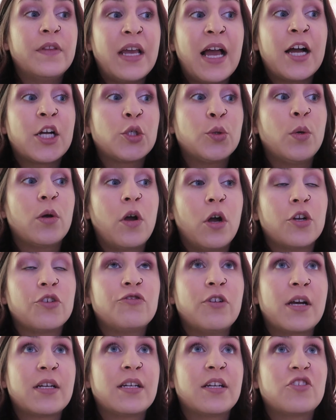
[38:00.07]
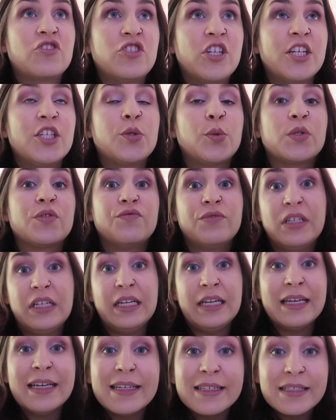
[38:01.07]
The actual contract exchange was
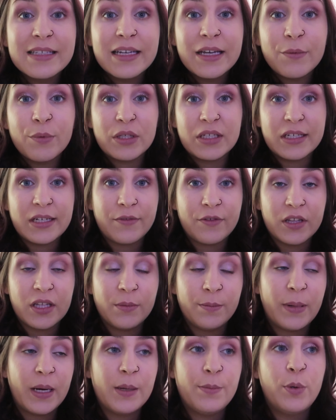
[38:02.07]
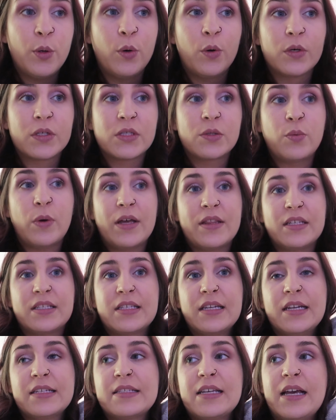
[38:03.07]
really easy. We did everything by post, where the
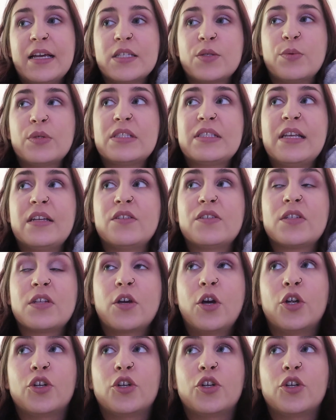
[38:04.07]
solicitors would send us the